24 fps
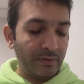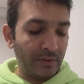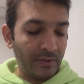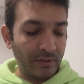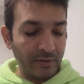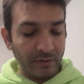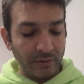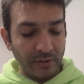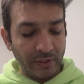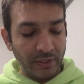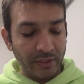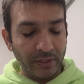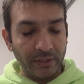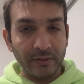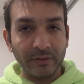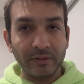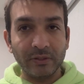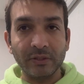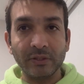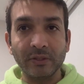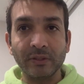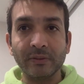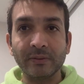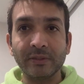Right,
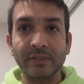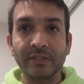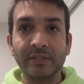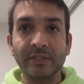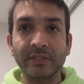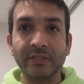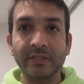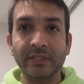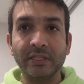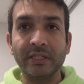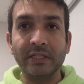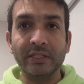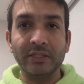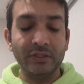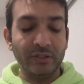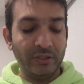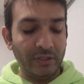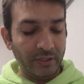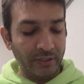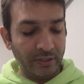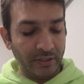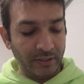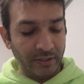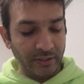so this is
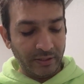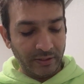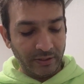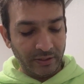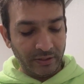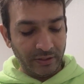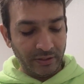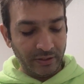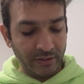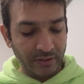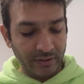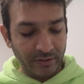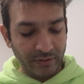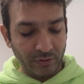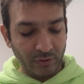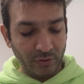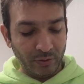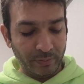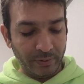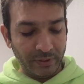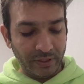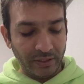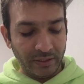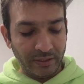easier to just
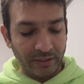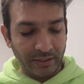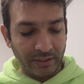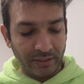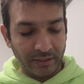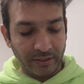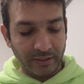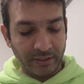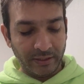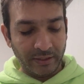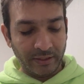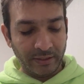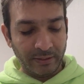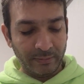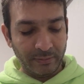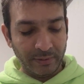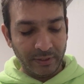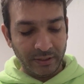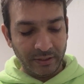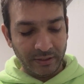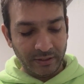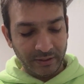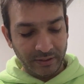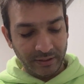open the
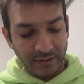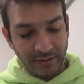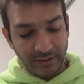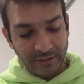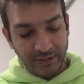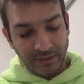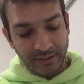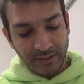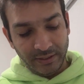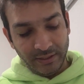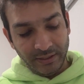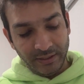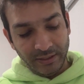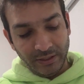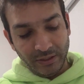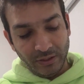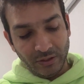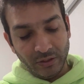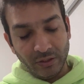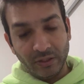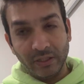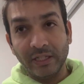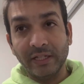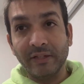tab,
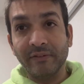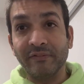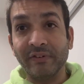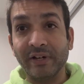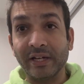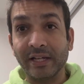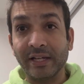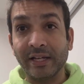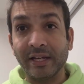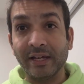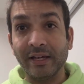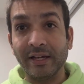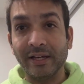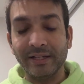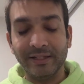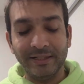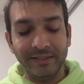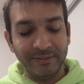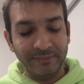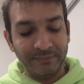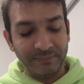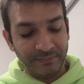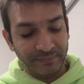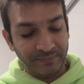only if I
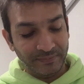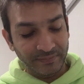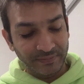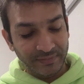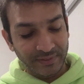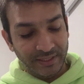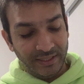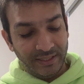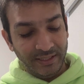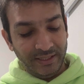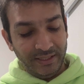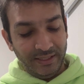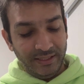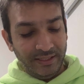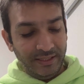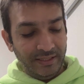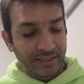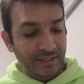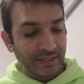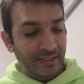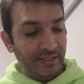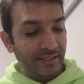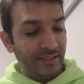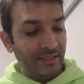can.
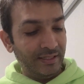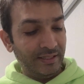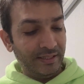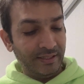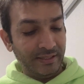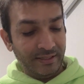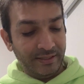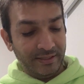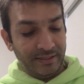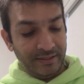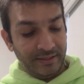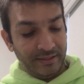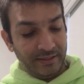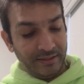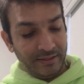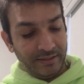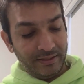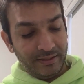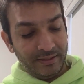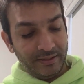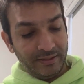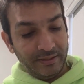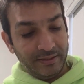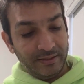And
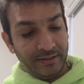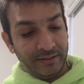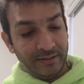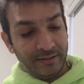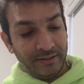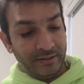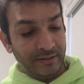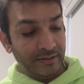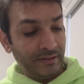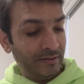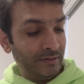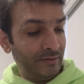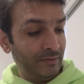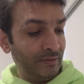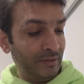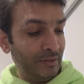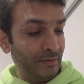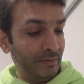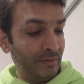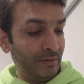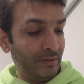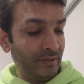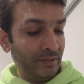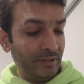what
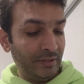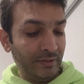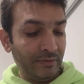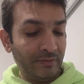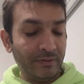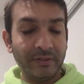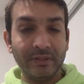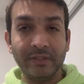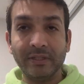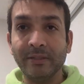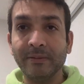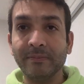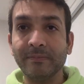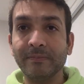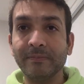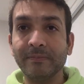about this one? Yeah.